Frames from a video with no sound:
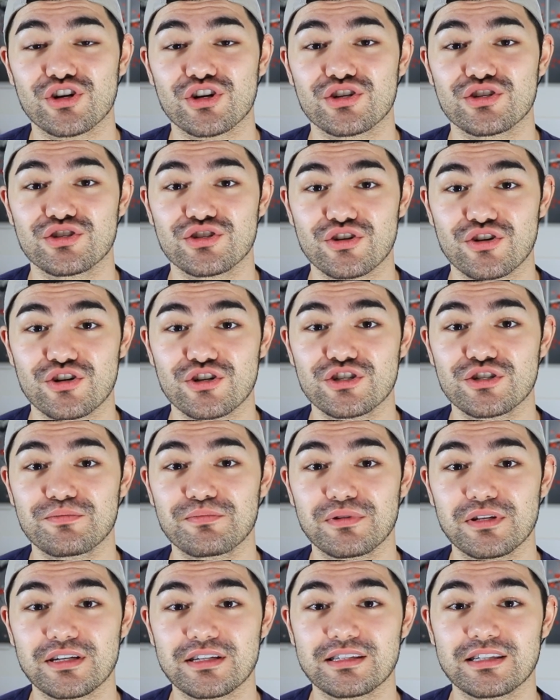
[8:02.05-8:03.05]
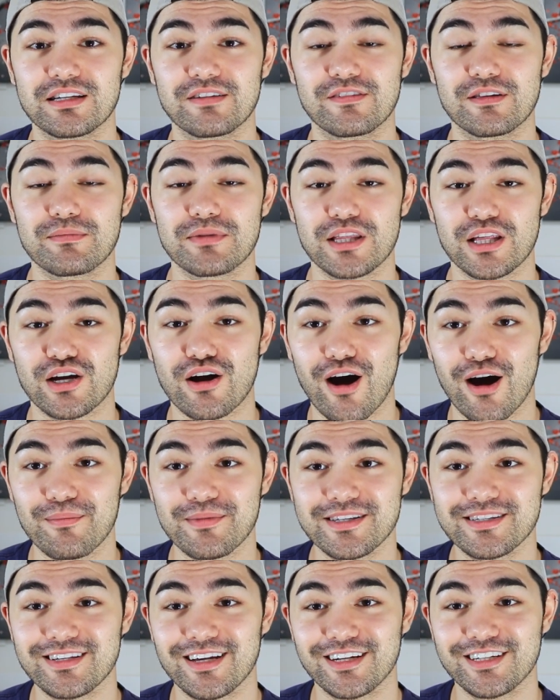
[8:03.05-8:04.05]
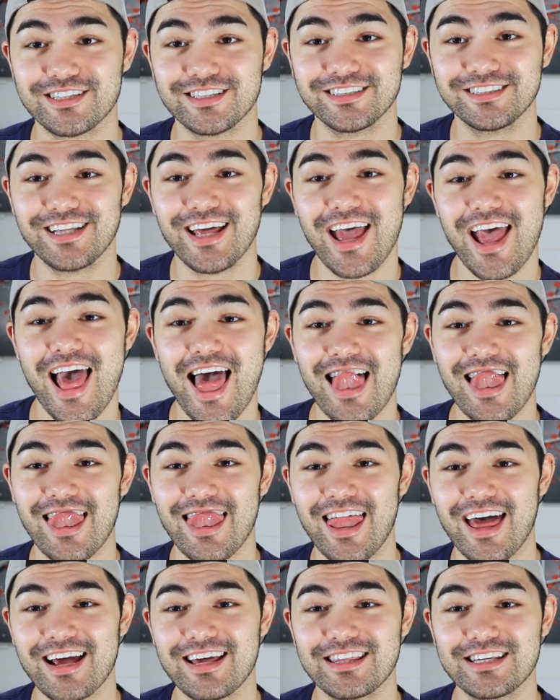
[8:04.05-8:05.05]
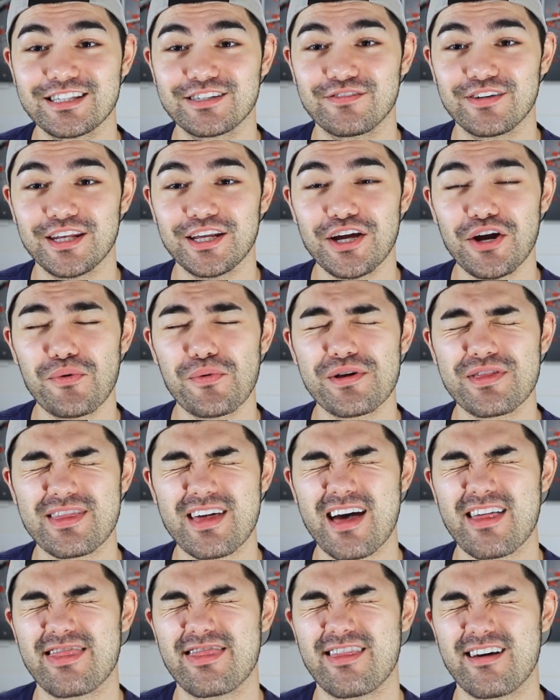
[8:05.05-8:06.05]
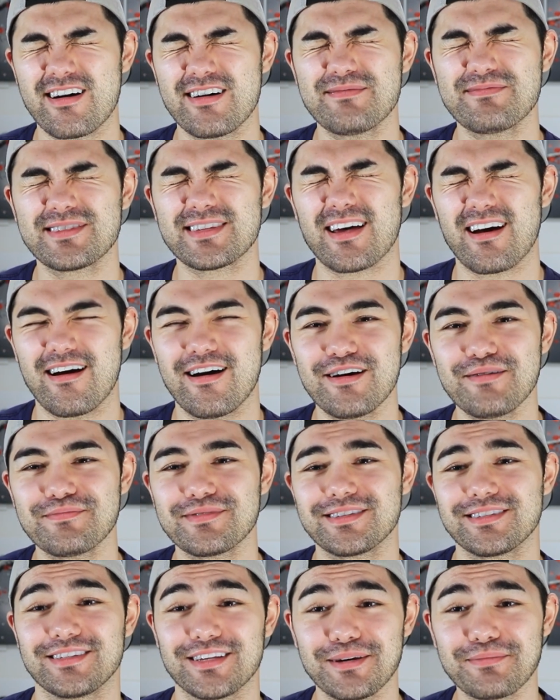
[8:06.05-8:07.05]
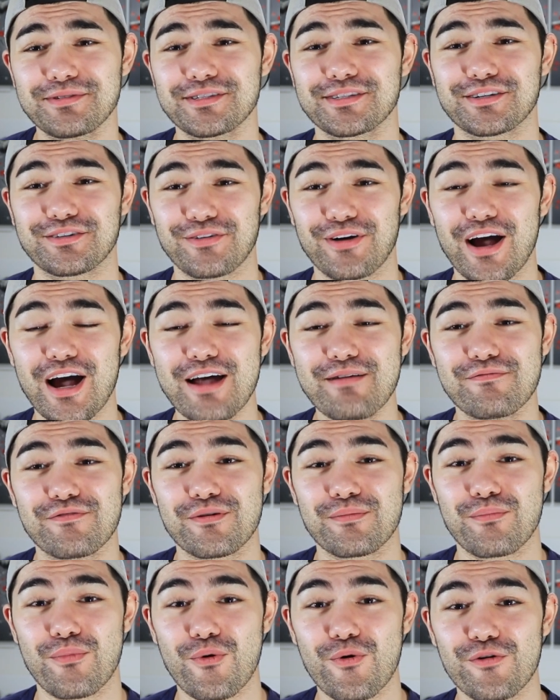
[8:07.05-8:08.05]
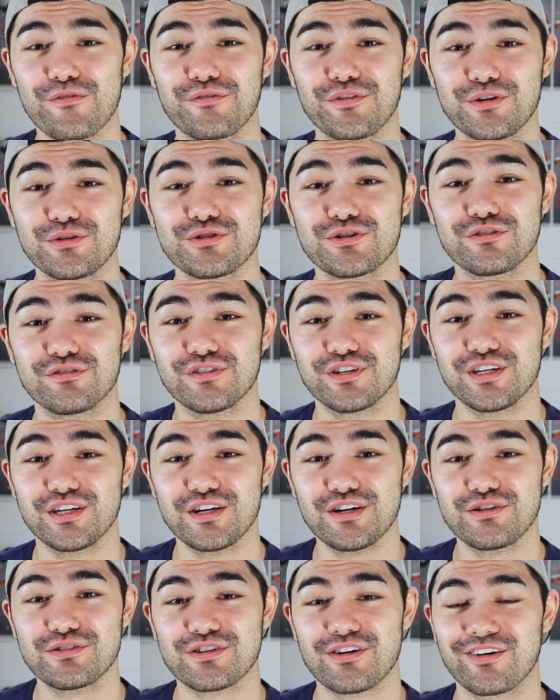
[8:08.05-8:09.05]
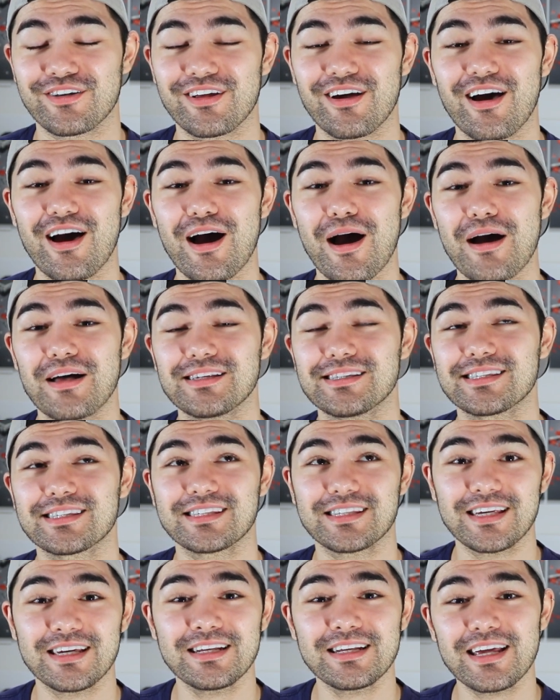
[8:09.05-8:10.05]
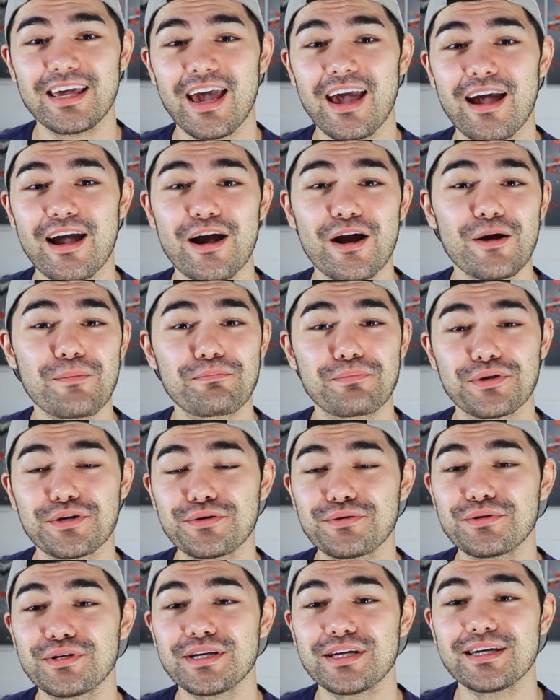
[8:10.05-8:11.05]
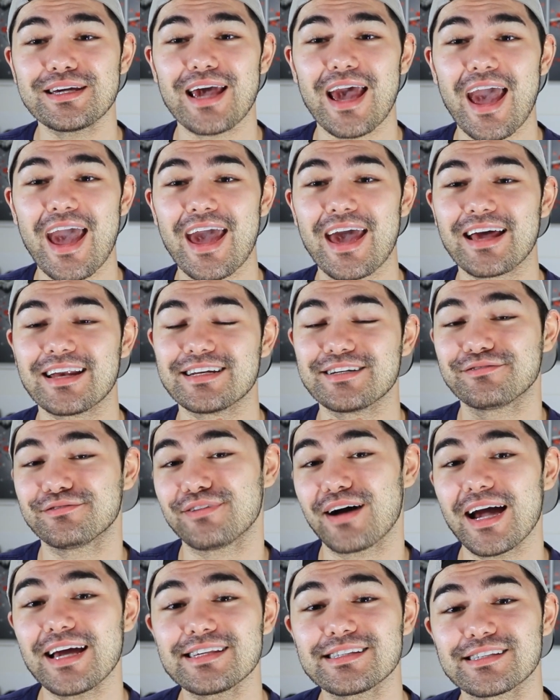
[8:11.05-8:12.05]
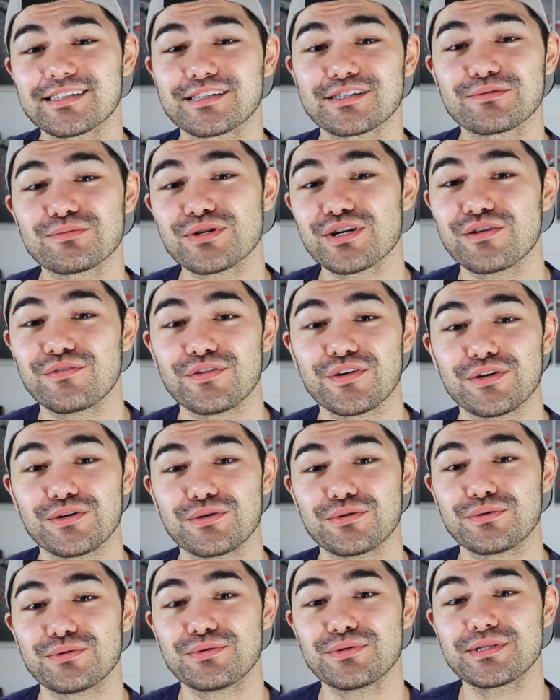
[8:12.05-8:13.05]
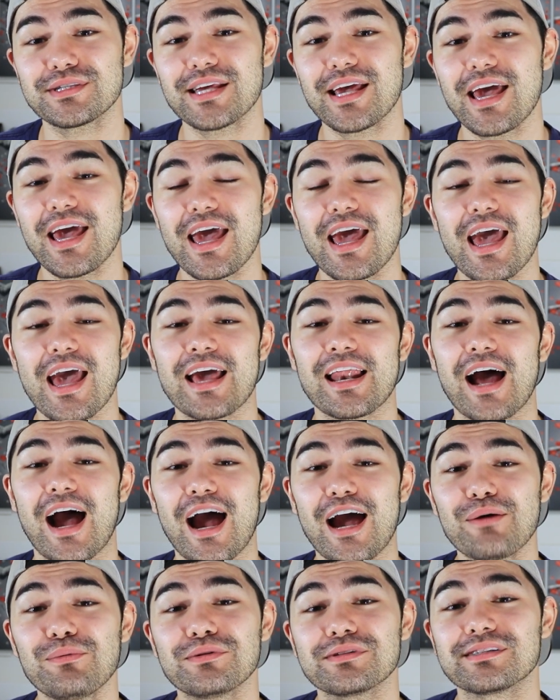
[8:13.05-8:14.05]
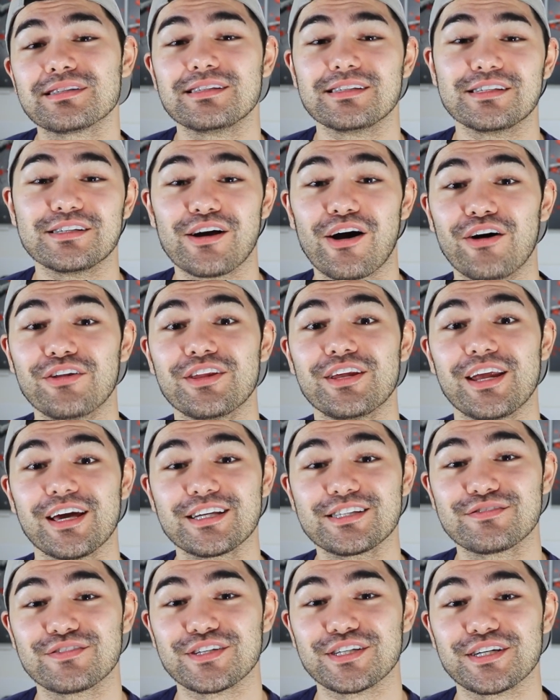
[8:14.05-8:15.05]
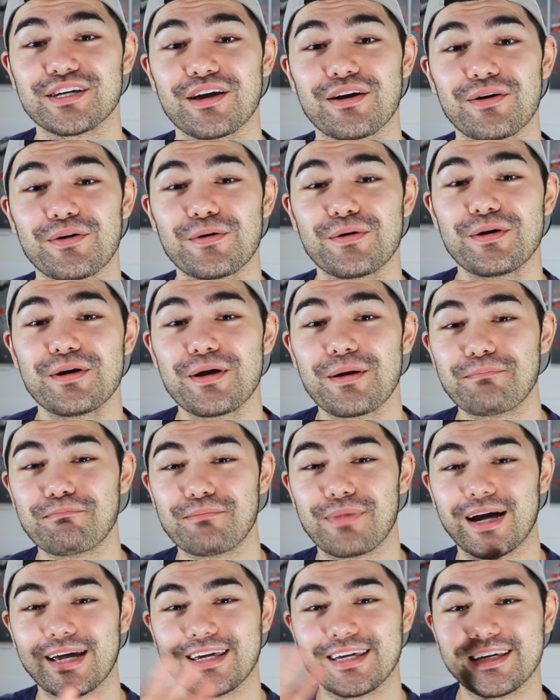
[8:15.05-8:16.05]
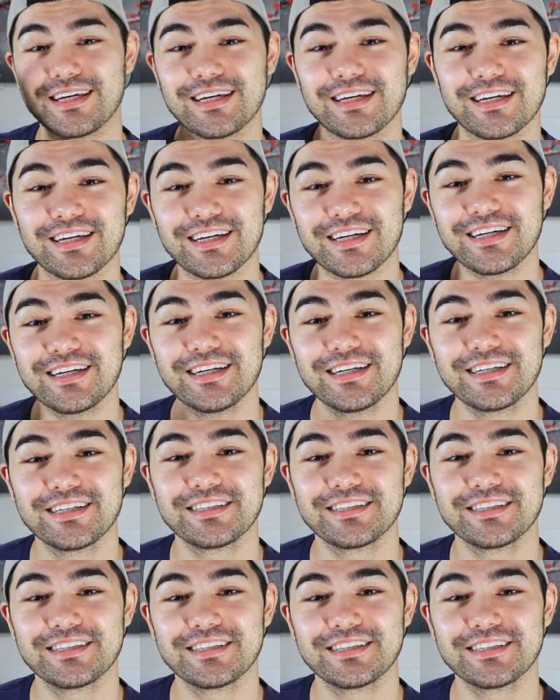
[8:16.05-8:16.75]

or concerns, please leave them in the comment section. Like this video with that thumbs up, subscribe for more future videos on skincare, beauty, and devices reviews, and I will see you on the next video. Bye!